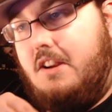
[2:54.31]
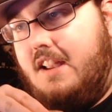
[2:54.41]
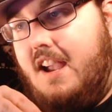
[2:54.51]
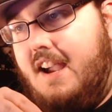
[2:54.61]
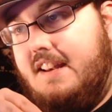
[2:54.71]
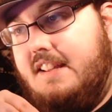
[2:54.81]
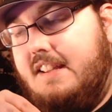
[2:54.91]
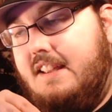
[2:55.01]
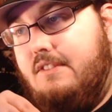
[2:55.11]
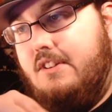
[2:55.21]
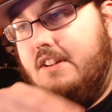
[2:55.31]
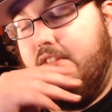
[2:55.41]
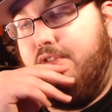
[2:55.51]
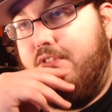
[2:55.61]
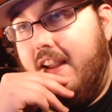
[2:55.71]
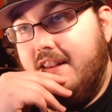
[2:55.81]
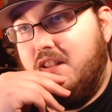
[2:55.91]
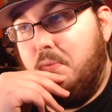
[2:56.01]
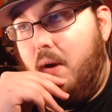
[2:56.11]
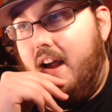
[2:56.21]
kind of even.
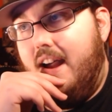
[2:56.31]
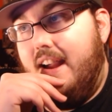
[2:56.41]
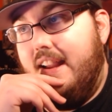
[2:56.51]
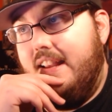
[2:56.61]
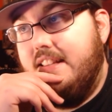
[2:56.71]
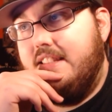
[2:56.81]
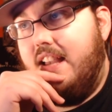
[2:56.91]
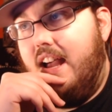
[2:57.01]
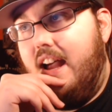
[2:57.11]
Defense wise